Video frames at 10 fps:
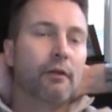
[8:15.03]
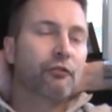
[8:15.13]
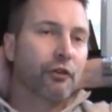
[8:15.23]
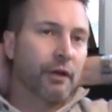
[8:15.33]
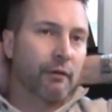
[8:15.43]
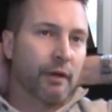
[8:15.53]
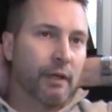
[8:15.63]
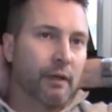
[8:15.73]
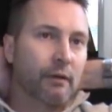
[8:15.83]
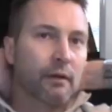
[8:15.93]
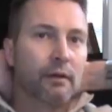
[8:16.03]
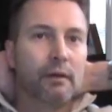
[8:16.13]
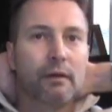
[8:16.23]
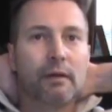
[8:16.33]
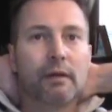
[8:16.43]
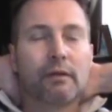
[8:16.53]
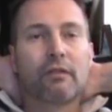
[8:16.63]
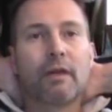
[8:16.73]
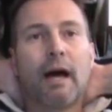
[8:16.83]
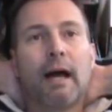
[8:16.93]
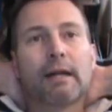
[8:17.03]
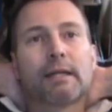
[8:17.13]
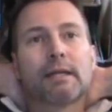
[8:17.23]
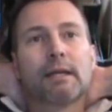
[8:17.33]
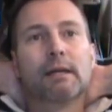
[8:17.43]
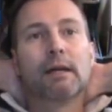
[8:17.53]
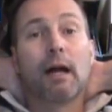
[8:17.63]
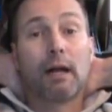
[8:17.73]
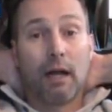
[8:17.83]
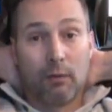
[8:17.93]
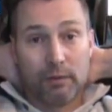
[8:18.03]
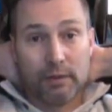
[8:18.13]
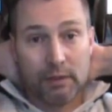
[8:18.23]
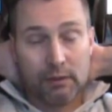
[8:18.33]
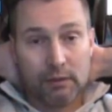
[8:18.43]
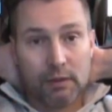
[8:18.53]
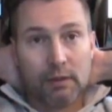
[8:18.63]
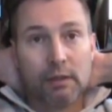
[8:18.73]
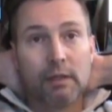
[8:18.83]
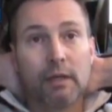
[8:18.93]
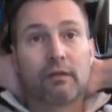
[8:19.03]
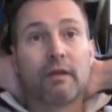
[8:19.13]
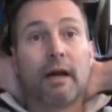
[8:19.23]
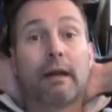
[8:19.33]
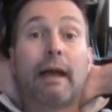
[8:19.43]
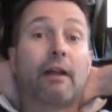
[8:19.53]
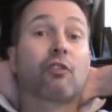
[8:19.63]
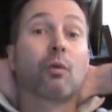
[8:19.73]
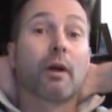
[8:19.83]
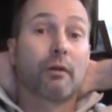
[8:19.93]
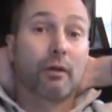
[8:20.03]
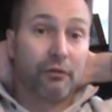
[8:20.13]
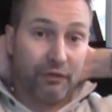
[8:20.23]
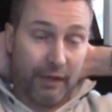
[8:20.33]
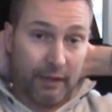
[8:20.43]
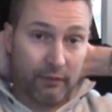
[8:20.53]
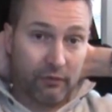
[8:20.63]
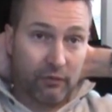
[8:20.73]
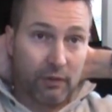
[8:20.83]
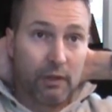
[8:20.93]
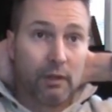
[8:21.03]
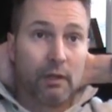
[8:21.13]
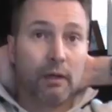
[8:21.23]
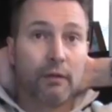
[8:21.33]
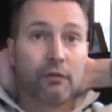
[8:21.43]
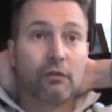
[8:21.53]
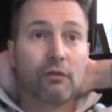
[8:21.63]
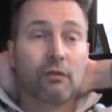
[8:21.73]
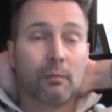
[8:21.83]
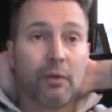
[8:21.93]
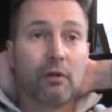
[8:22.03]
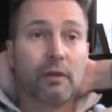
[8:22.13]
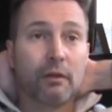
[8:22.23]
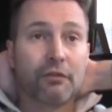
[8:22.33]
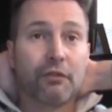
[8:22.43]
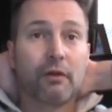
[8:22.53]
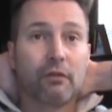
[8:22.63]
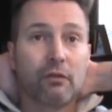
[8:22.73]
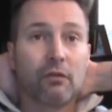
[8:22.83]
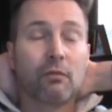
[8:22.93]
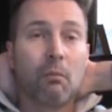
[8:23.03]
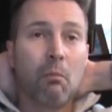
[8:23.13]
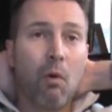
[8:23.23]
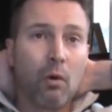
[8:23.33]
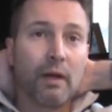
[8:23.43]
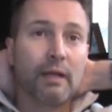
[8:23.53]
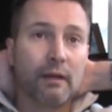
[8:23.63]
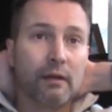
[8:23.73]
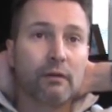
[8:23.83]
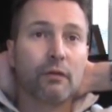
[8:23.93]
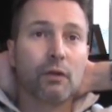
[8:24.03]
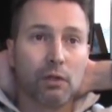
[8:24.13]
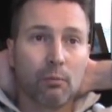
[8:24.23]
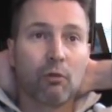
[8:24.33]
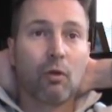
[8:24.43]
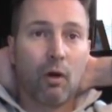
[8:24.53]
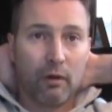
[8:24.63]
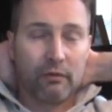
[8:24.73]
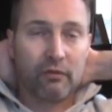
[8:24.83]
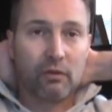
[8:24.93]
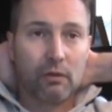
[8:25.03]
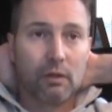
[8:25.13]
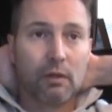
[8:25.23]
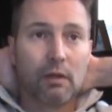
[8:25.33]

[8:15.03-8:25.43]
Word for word: engineering, it's not accounting, it's not actuarial science. This is, the paralegal studies is more akin to the liberal arts.